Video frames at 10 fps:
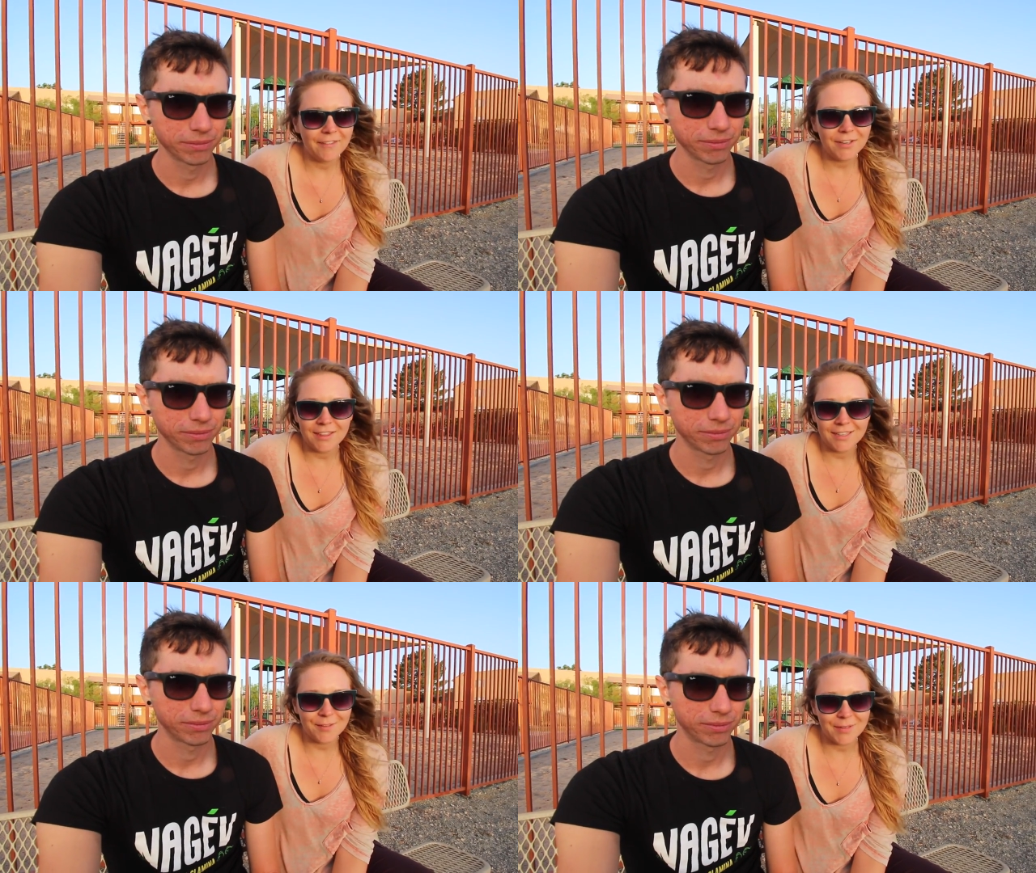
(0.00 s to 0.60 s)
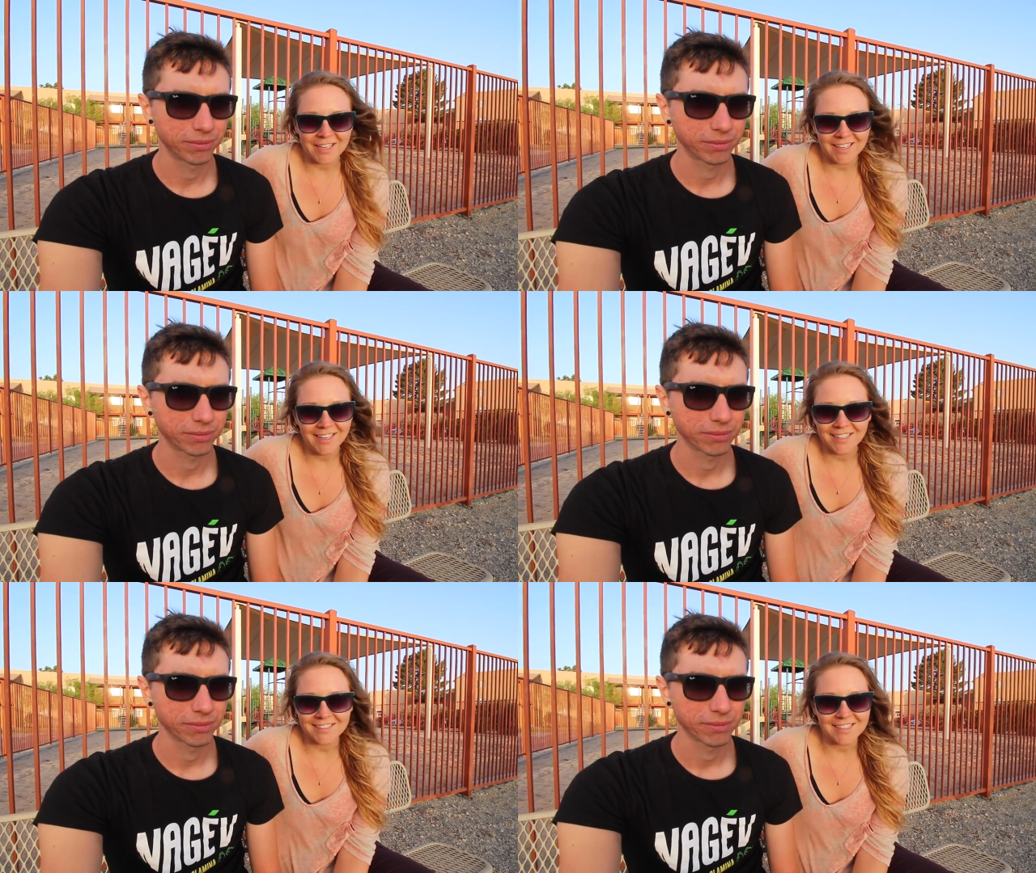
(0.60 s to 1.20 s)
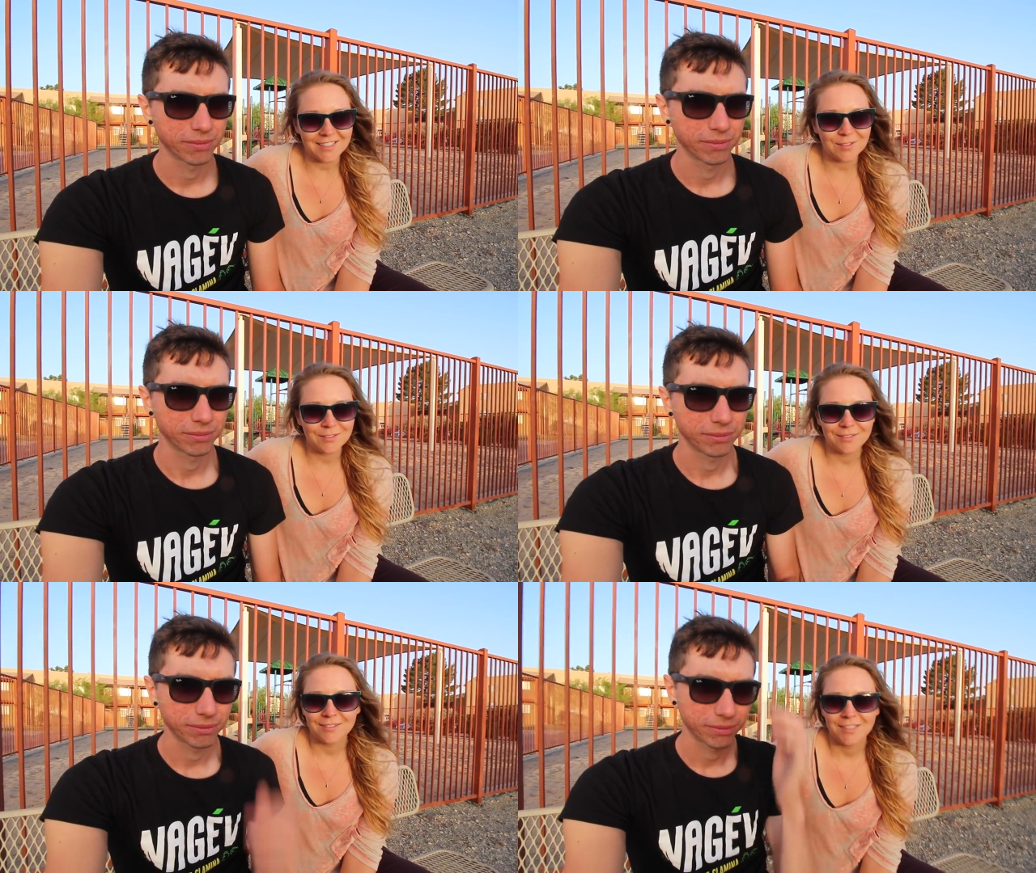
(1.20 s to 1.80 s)
Speaker 1: everything that we eat is like
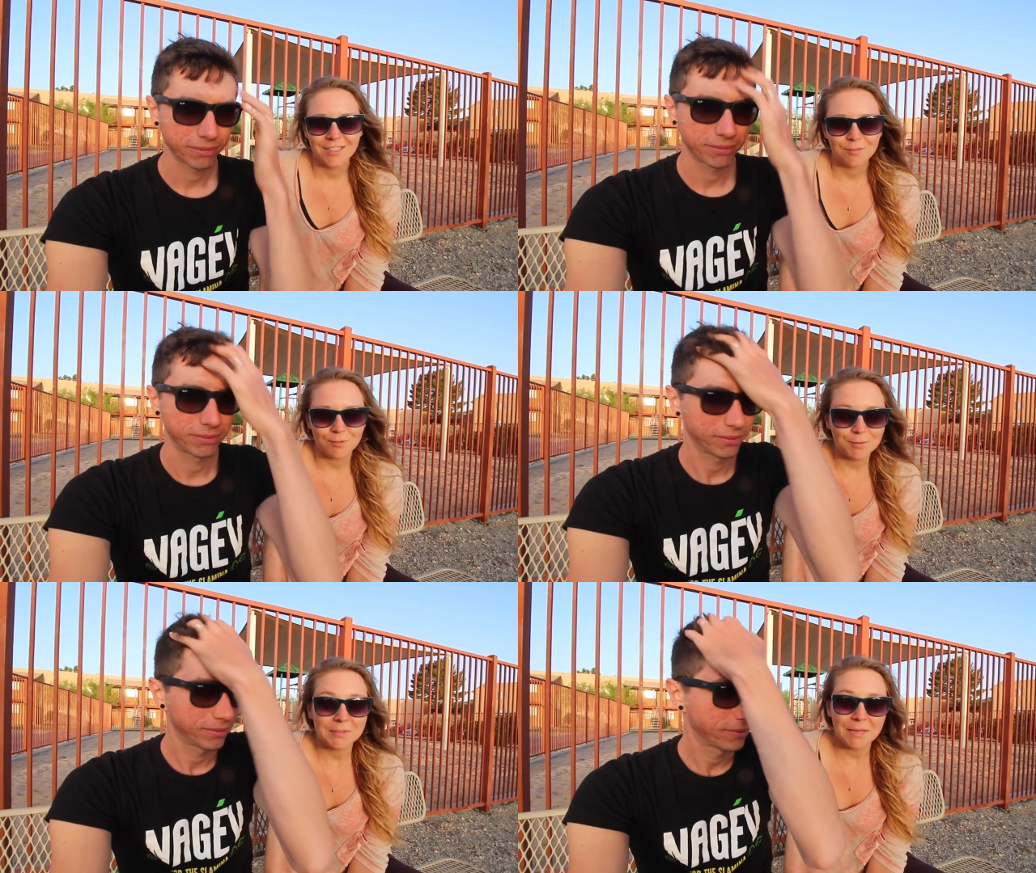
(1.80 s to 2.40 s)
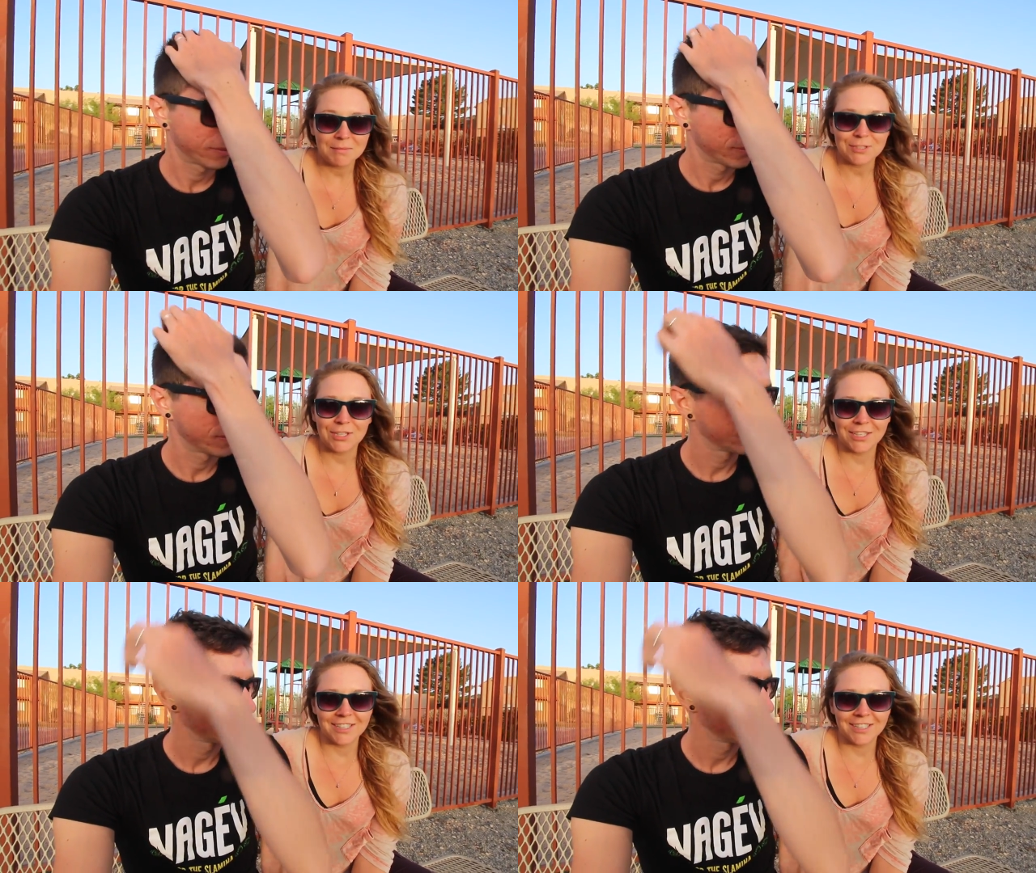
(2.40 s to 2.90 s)
room temperature.